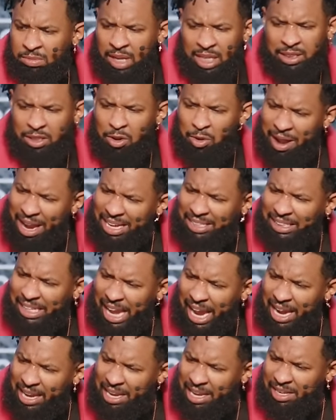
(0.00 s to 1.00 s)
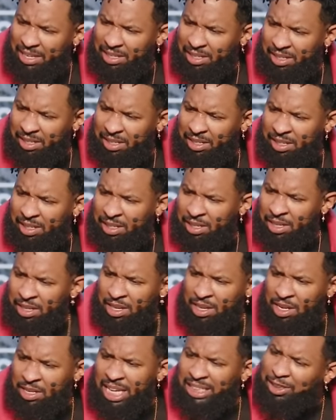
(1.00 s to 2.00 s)
That's crazy, ain't it?
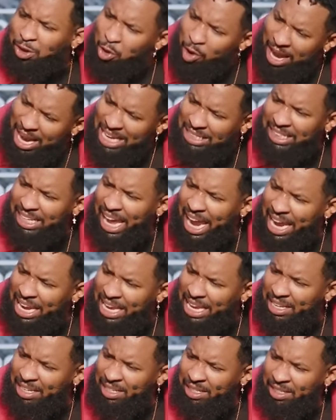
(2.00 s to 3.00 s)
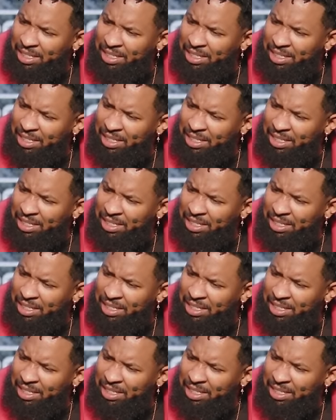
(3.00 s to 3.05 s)
That's crazy, ain't it?